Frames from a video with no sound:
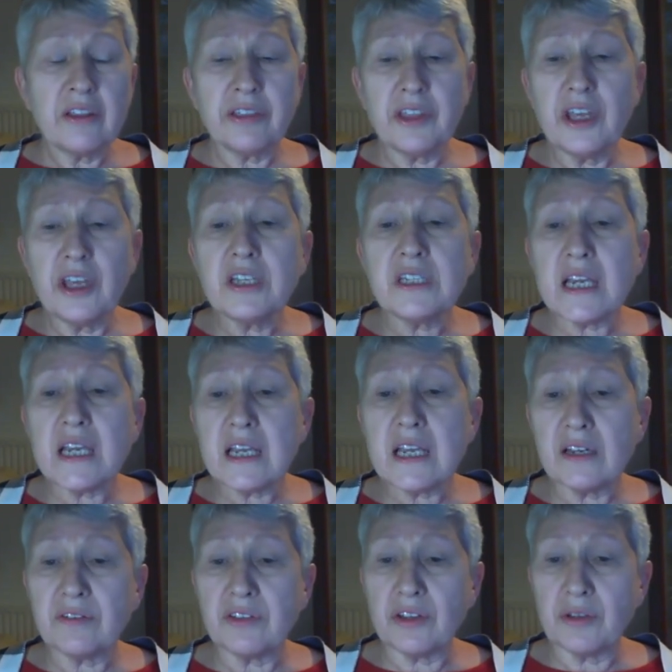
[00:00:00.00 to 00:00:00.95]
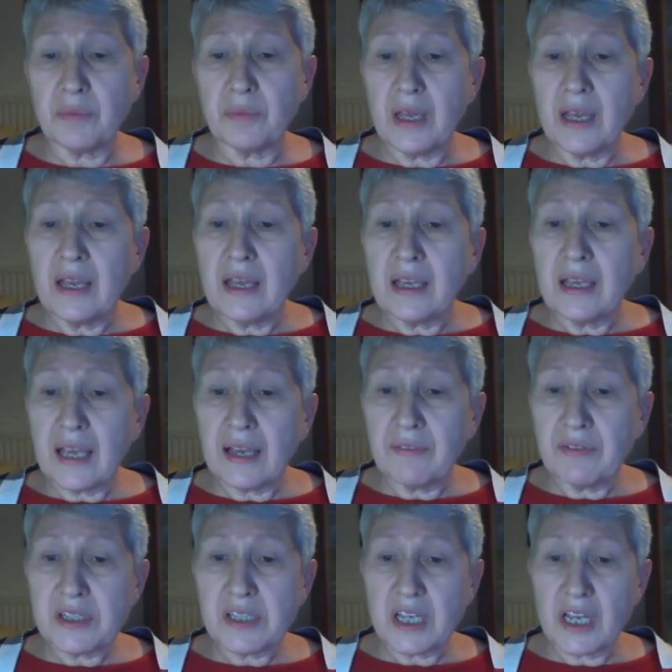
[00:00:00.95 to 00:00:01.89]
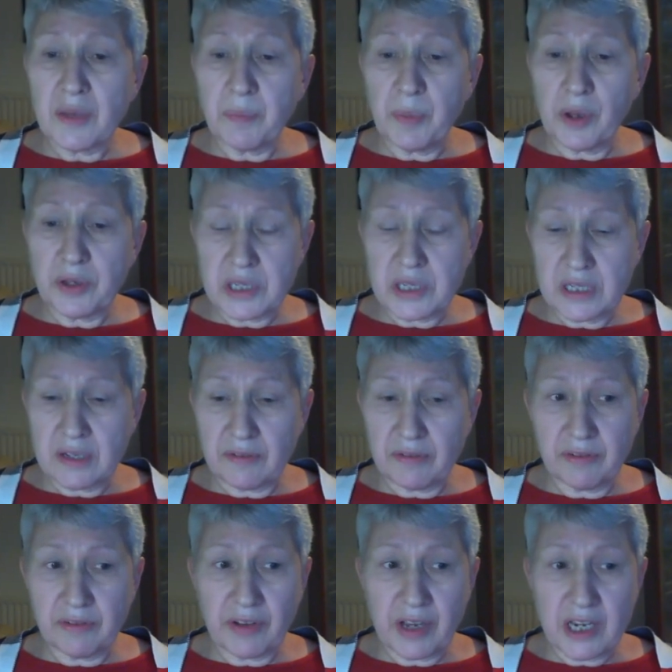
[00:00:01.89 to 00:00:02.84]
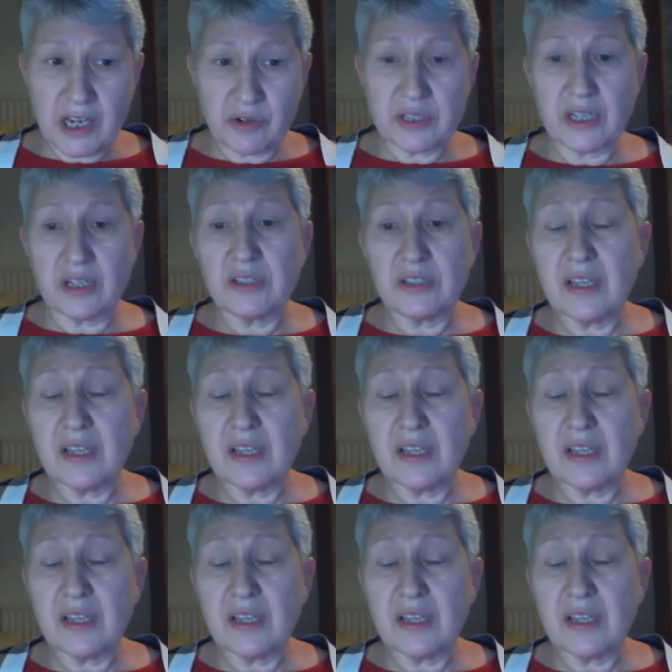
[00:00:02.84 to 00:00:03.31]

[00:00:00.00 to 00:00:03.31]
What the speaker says: 13 of them gave us a positive phage result.